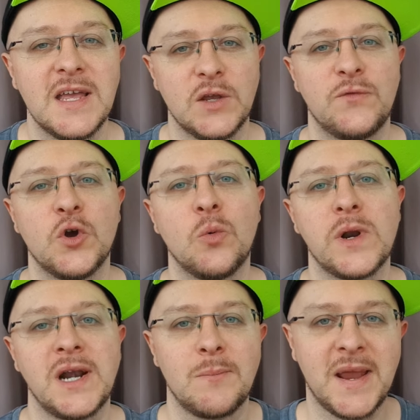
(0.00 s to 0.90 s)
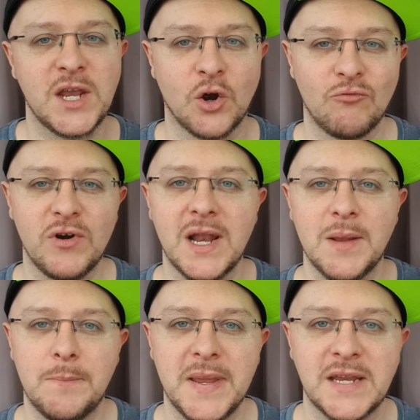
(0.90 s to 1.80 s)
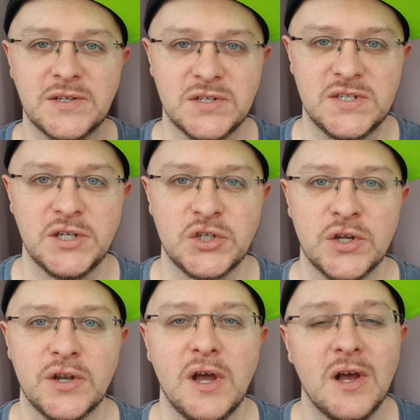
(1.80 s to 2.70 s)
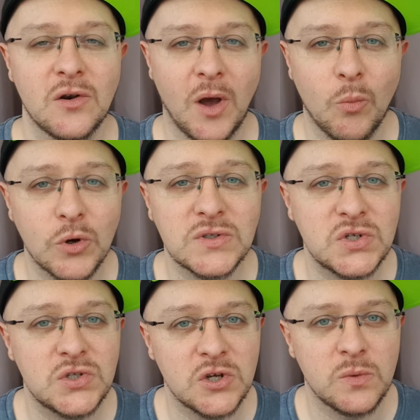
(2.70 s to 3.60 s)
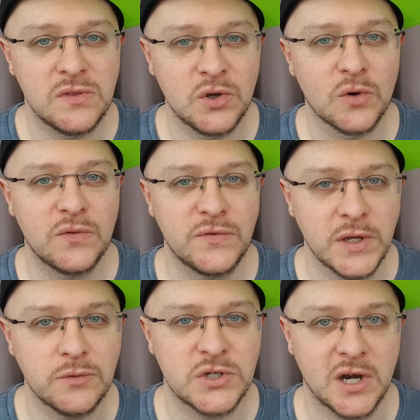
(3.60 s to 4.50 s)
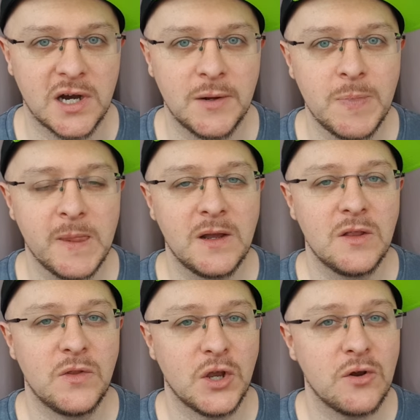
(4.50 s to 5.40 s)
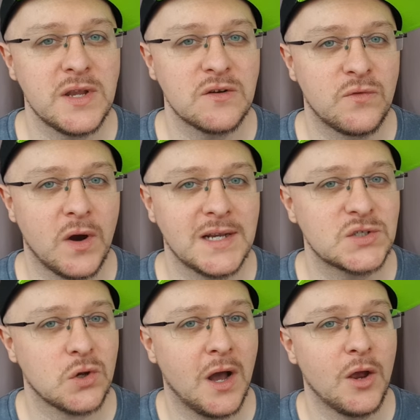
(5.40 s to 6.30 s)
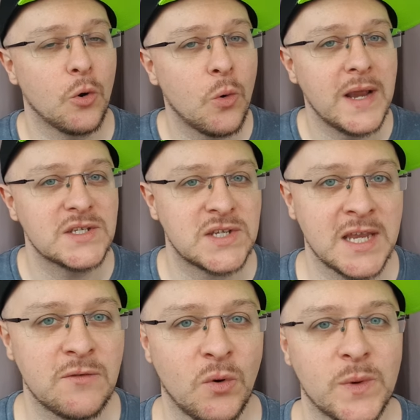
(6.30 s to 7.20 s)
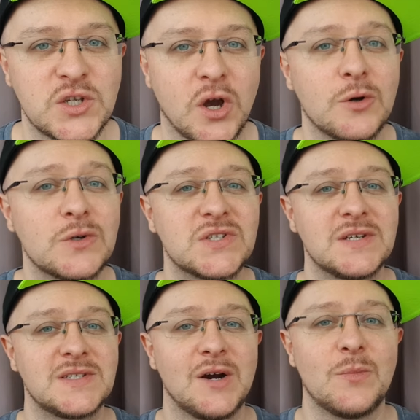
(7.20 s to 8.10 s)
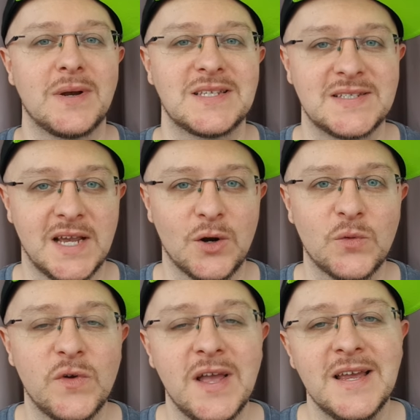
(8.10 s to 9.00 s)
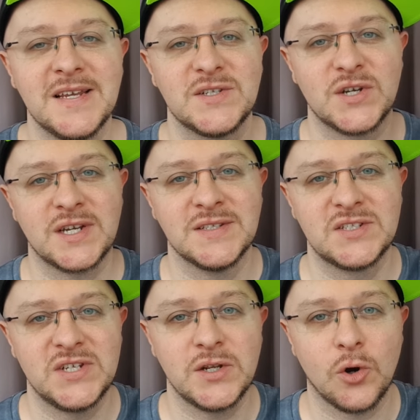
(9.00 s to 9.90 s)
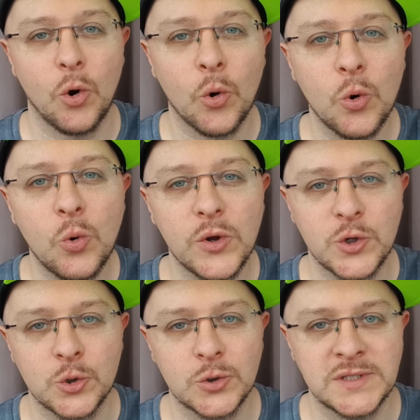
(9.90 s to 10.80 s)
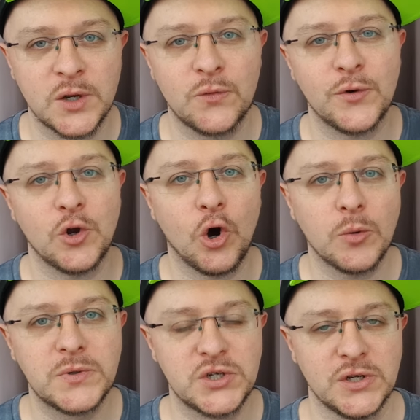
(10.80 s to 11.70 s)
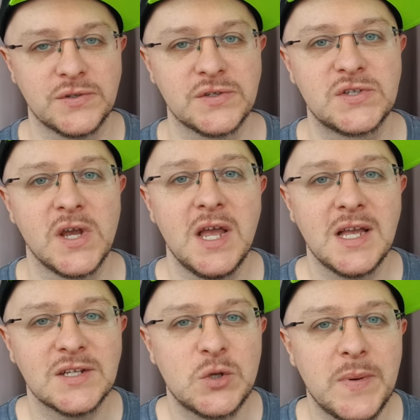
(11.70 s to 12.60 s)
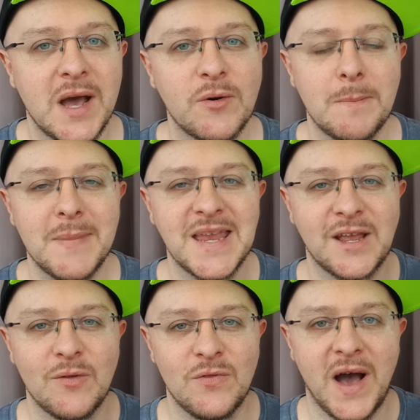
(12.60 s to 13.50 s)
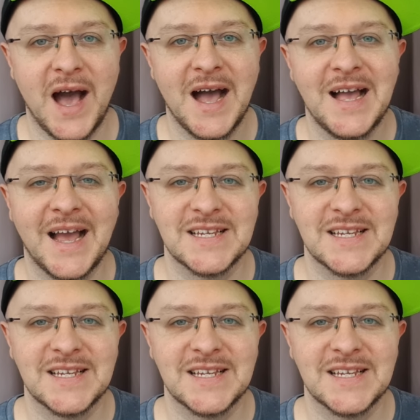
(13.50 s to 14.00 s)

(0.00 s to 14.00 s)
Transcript: If you're wanting to make a really big decision, like what to do with your future, the only advice I always give, and which I also tell myself, is to consider all your different options to be able to make that a